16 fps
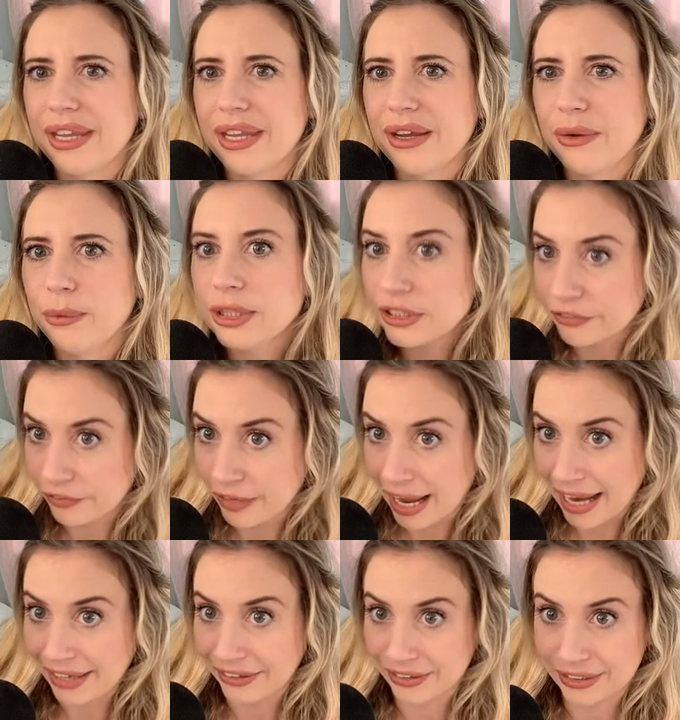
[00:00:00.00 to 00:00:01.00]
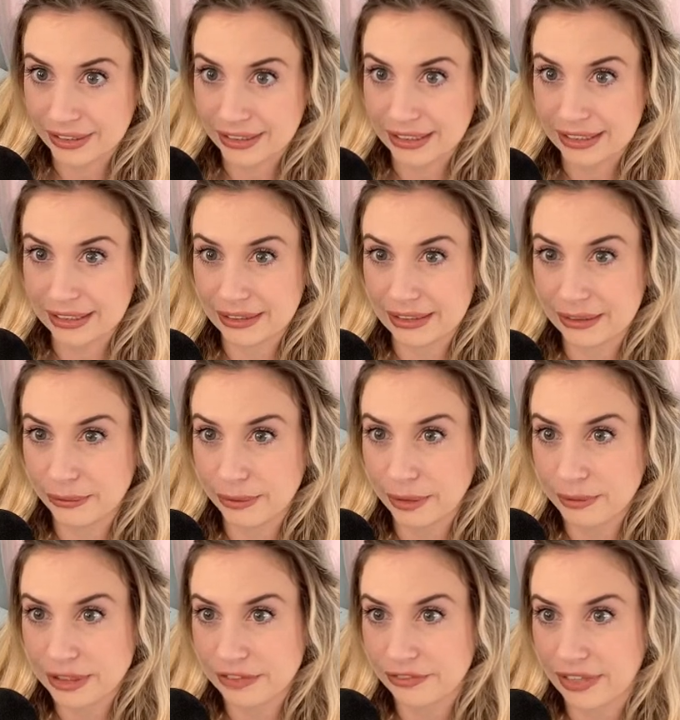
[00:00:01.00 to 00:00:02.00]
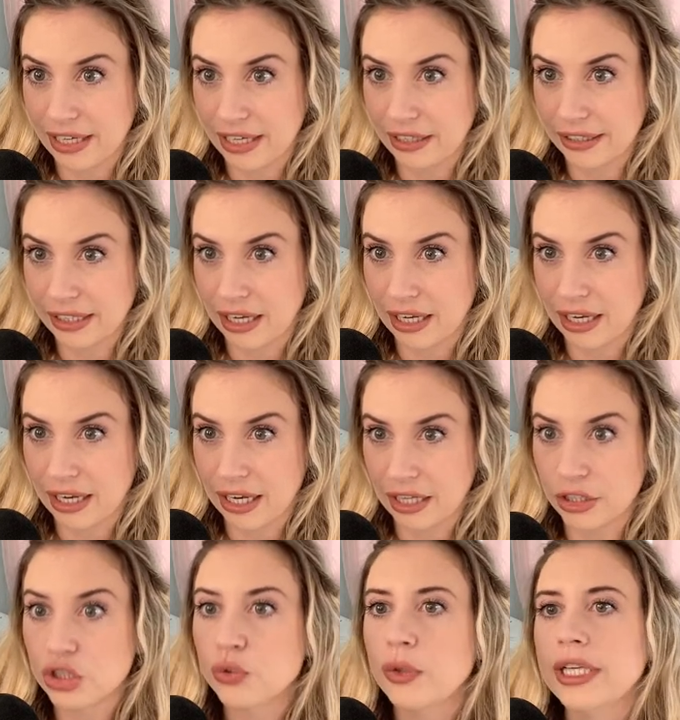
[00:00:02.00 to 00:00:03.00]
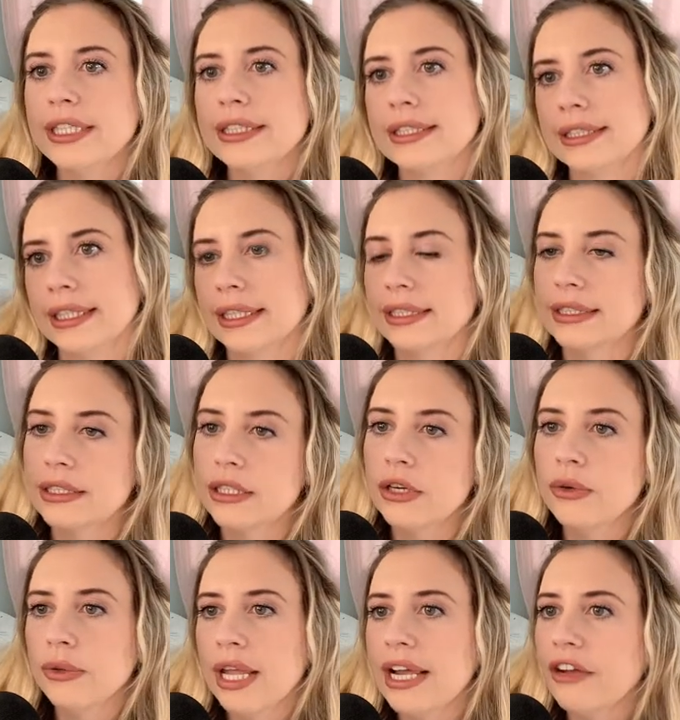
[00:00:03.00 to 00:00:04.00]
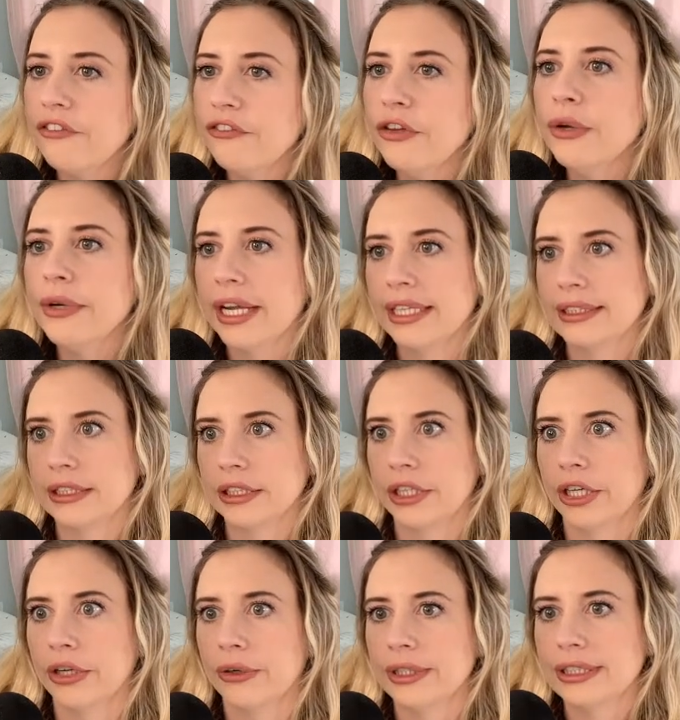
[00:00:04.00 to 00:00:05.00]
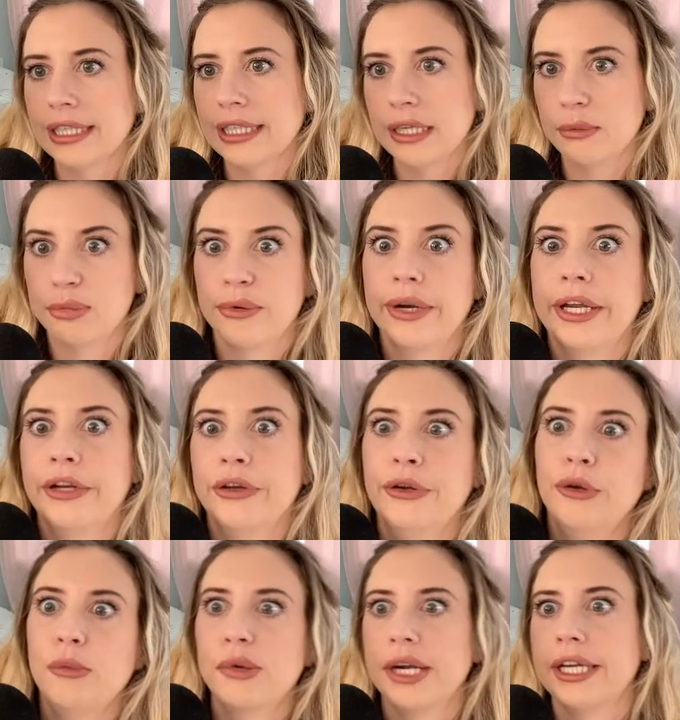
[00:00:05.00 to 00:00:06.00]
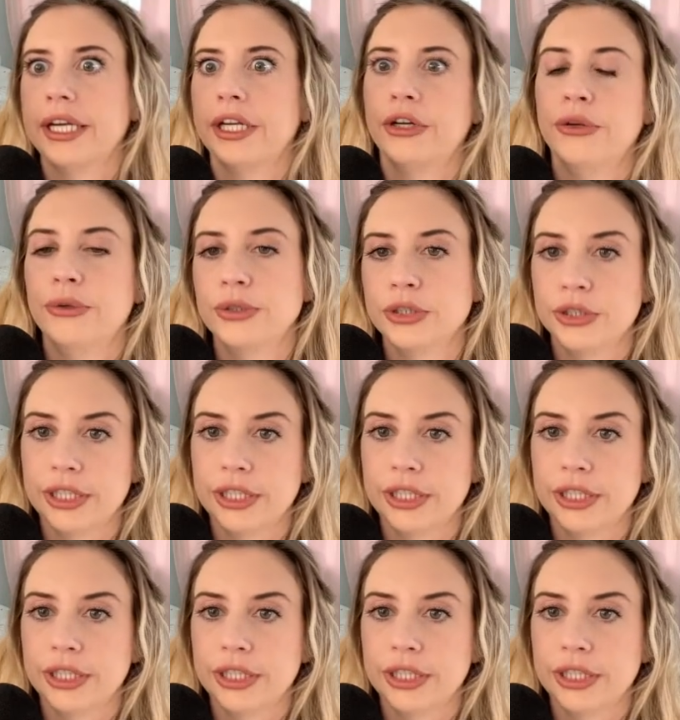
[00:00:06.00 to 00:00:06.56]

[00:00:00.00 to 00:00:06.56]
was filed. When was it filed? the 26th, though, like a few days ago. It's not like a brand new breaking news or